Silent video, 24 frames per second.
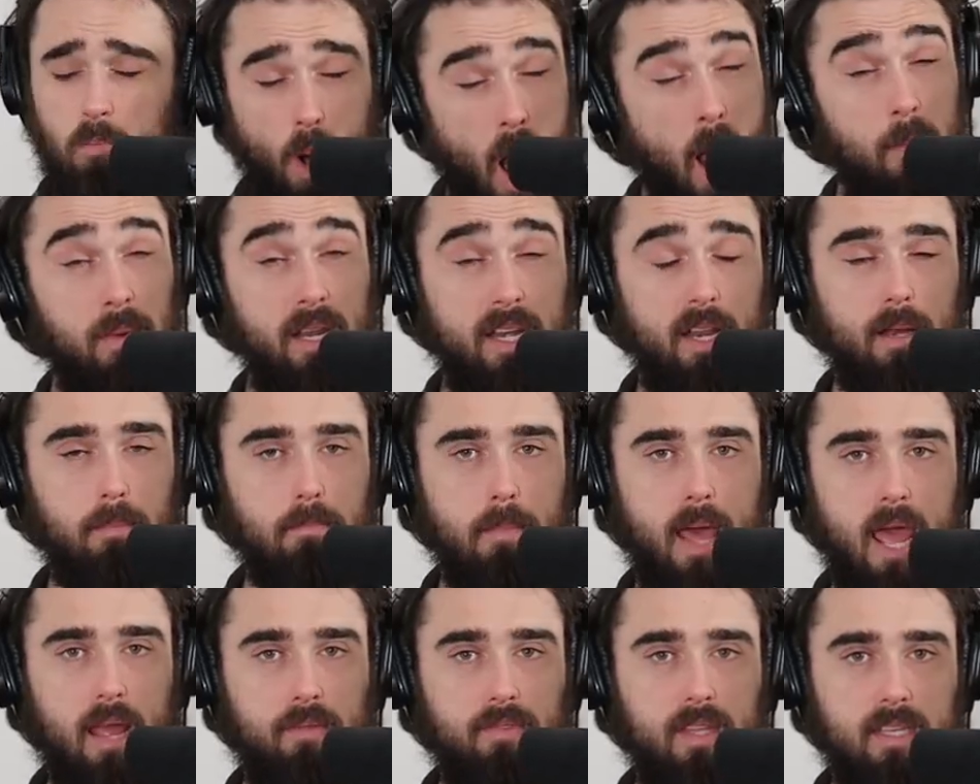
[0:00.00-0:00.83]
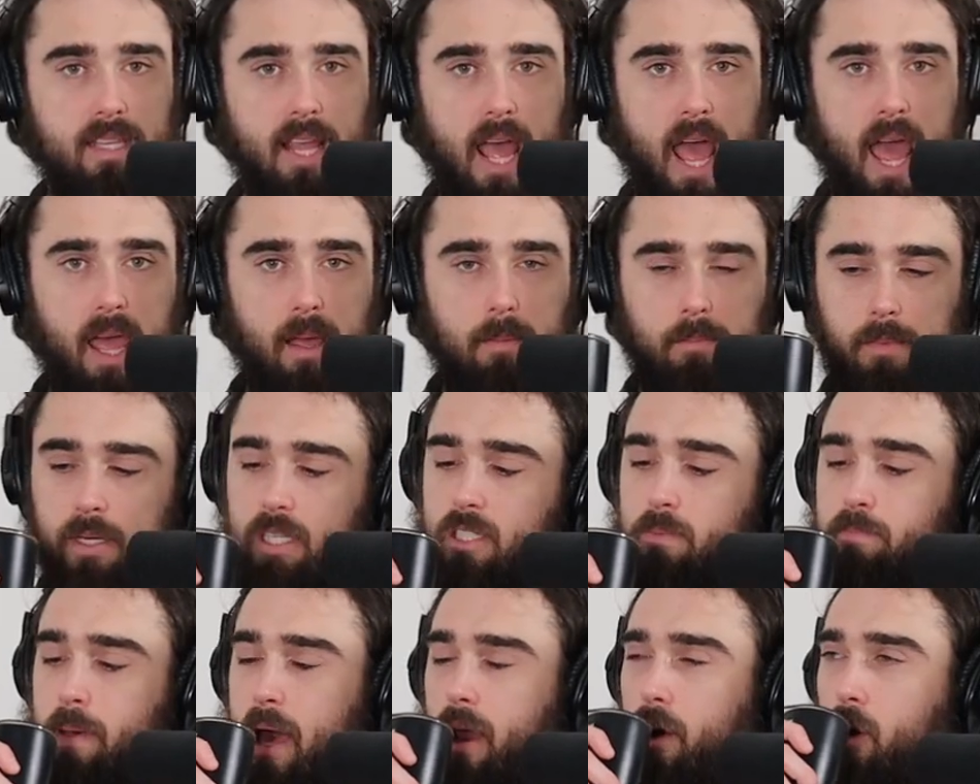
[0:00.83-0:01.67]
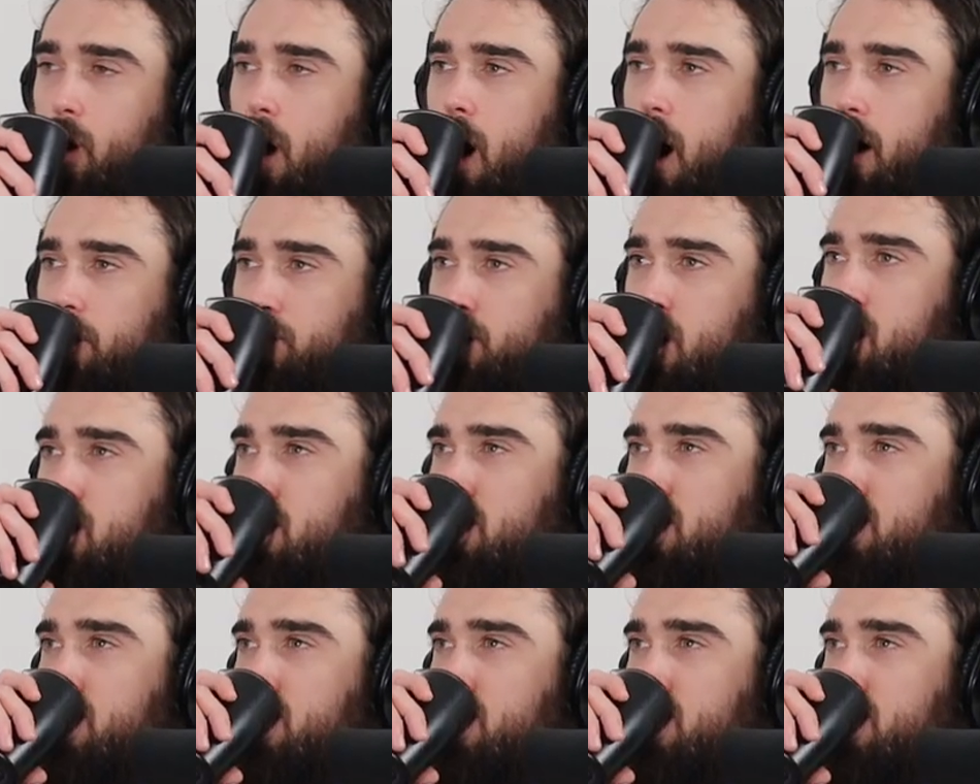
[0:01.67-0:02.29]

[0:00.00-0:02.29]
Probably didn't make the day, but he's better off.